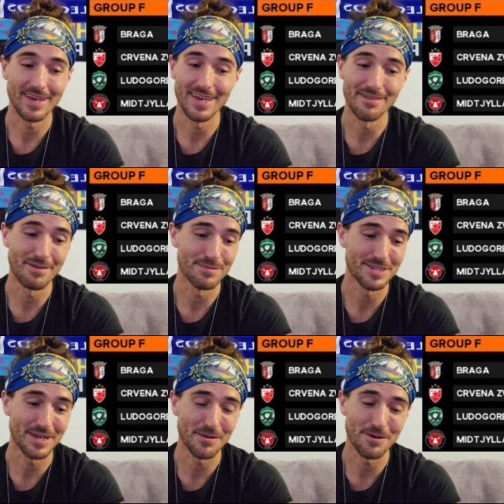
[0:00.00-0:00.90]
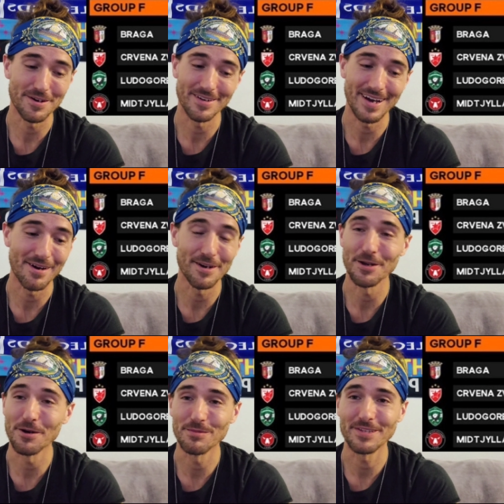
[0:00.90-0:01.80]
again, if I'm saying it wrong, I already
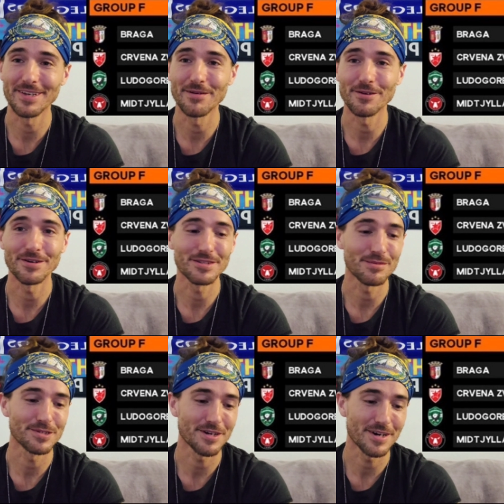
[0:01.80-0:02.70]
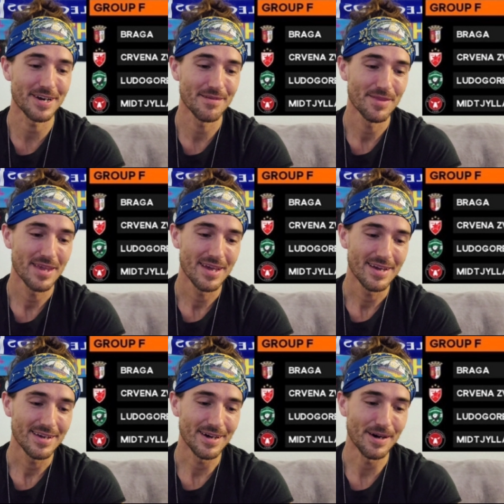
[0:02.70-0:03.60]
know I'm saying it wrong, so I'm sorry.
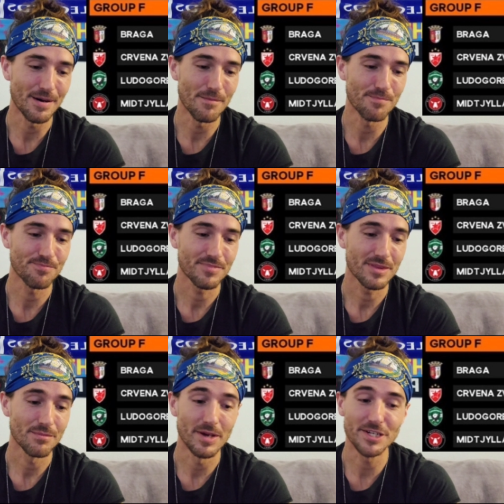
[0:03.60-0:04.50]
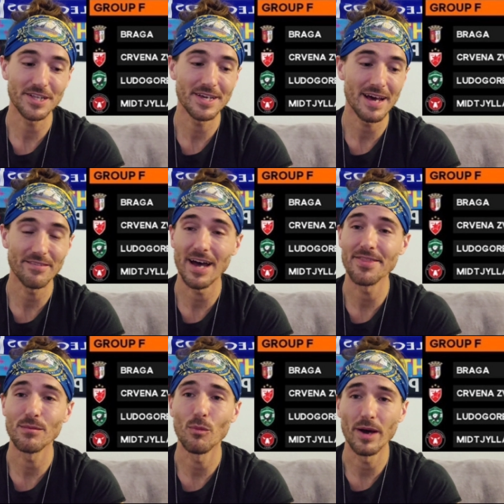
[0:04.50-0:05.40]
Um, Midland, I've
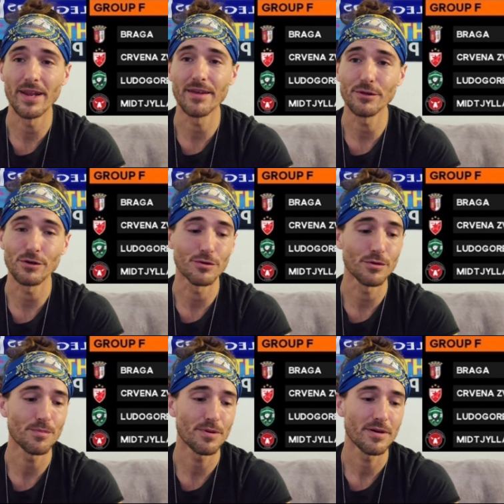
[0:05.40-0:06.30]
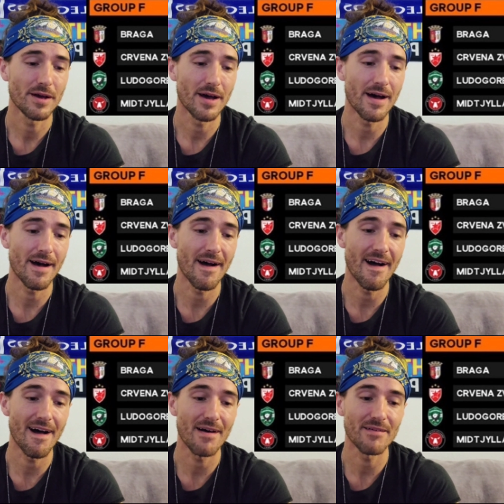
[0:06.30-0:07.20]
got them winning the group.
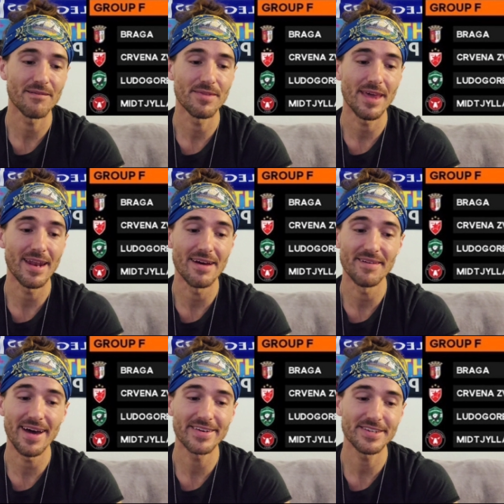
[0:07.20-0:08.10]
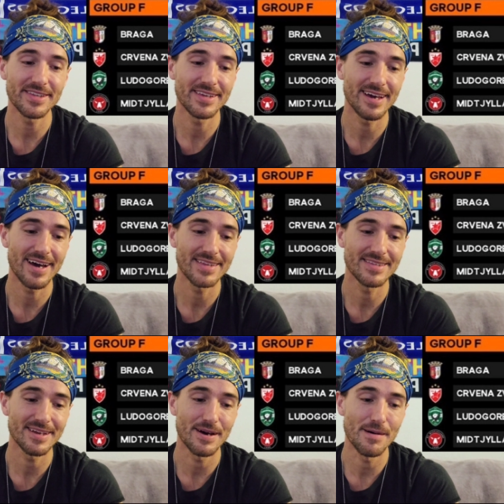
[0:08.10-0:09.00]
Uh, and I've actually
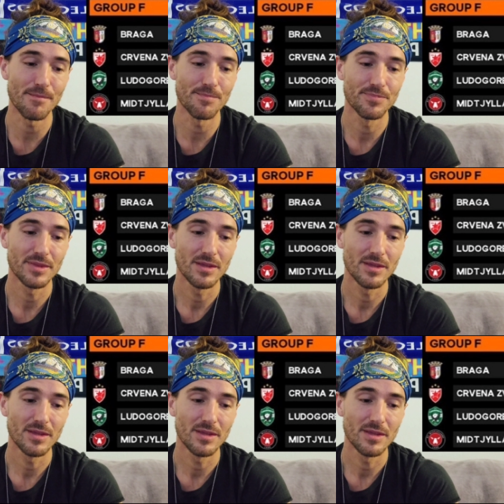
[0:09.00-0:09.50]
got um,